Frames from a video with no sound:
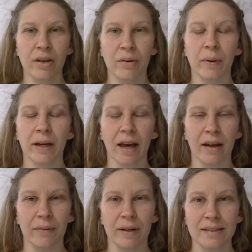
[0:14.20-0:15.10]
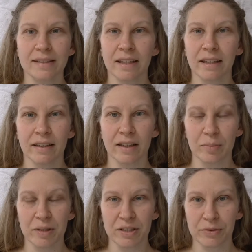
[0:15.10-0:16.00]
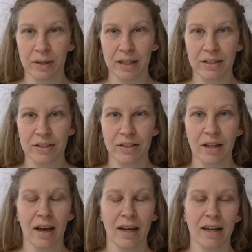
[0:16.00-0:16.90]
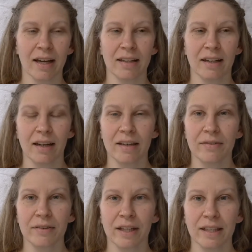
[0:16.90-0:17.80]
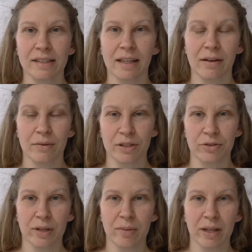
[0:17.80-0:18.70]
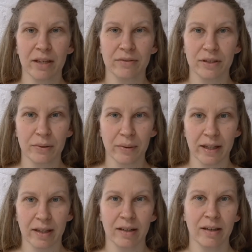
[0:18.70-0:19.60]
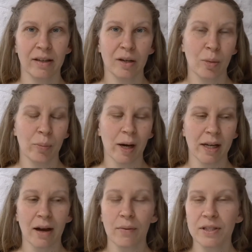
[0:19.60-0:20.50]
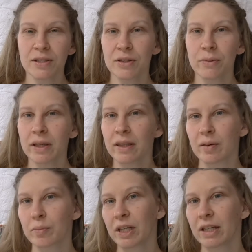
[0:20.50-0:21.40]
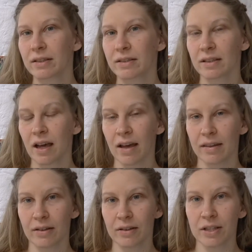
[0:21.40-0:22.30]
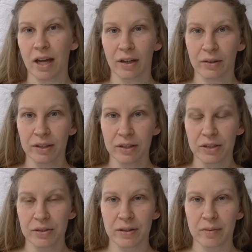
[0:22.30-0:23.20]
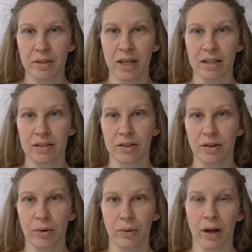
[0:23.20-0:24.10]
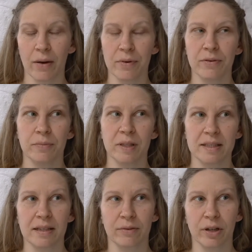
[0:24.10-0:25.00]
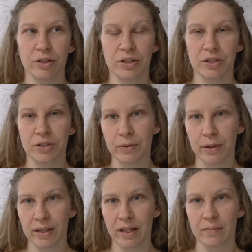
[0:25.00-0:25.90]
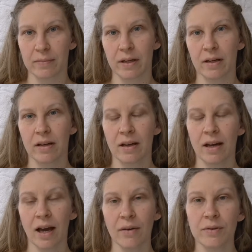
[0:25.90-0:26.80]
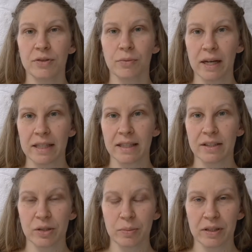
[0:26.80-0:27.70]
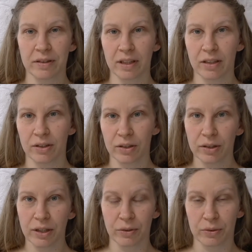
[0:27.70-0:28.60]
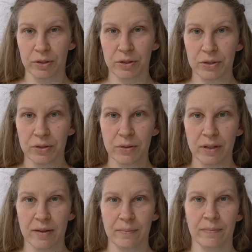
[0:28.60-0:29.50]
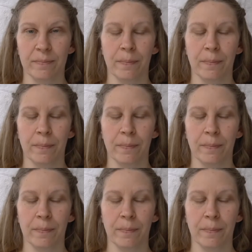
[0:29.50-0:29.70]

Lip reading: When I was in the obese range, I had a lot of things that I was dreaming of doing, but I wasn't doing them because I thought I couldn't do them yet, or I would have been self-conscious doing them. I was waiting to be thinner in order to do them.